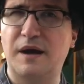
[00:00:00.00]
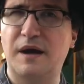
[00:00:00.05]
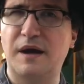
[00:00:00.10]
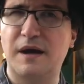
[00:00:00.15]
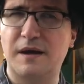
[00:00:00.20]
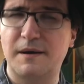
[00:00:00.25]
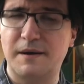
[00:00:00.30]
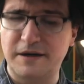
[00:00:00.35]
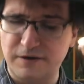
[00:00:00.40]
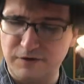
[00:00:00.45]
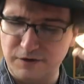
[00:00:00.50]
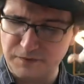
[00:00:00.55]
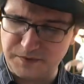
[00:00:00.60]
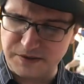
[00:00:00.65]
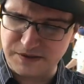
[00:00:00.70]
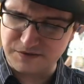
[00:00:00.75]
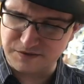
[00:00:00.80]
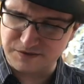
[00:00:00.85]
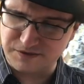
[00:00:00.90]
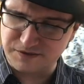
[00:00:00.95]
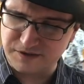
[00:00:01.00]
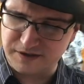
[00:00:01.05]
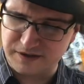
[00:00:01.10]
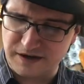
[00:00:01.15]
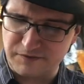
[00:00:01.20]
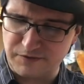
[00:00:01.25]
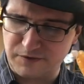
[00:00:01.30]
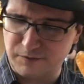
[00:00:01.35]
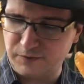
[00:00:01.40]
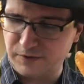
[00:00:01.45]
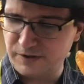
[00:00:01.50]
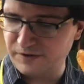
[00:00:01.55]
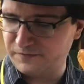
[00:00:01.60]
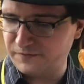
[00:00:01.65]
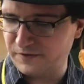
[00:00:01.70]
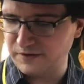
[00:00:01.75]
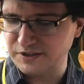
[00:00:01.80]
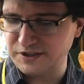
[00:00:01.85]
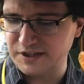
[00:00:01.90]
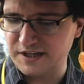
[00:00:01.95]
Uh, I don't know if these are, could ever really
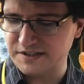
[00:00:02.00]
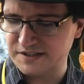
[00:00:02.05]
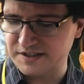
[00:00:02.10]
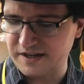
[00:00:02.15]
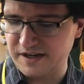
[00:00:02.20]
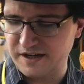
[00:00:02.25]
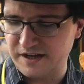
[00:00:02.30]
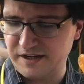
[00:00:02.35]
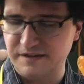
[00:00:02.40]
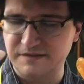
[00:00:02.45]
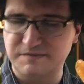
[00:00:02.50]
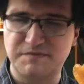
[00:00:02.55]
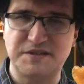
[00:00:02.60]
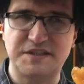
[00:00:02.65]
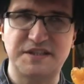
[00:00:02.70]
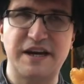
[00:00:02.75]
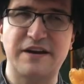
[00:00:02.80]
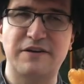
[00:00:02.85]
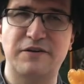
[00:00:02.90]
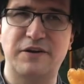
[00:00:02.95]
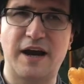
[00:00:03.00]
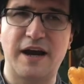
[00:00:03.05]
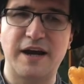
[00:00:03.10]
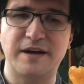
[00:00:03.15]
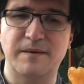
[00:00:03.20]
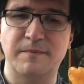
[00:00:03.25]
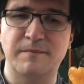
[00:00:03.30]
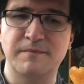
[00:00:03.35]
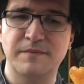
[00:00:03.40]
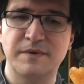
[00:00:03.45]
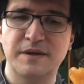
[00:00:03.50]
function as a standard item,